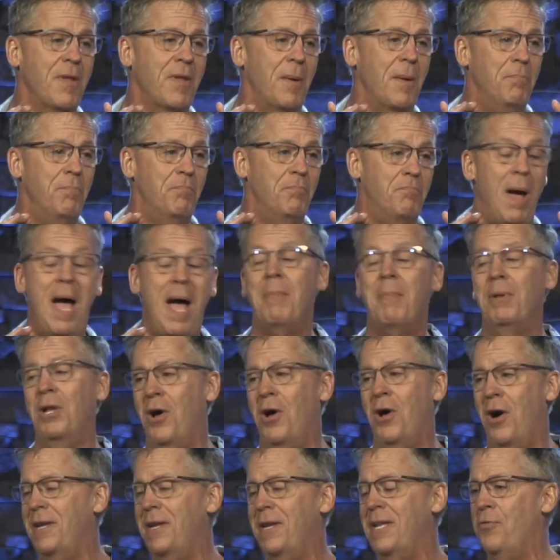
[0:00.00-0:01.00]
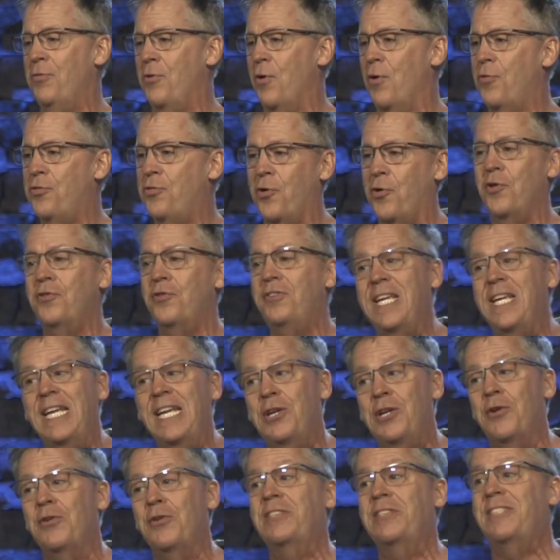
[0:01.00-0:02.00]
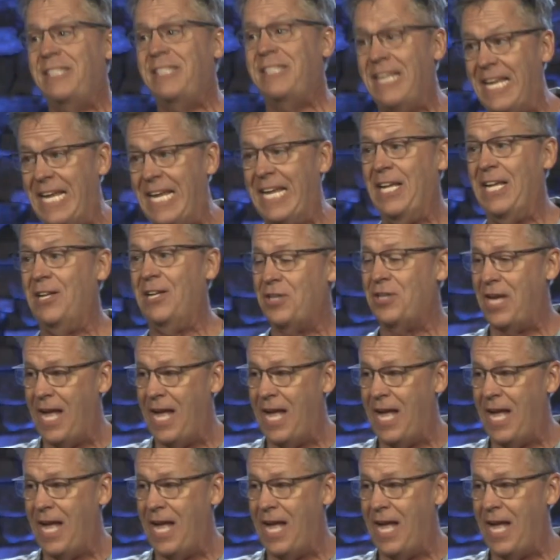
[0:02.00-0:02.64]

Babylon in their 13 year siege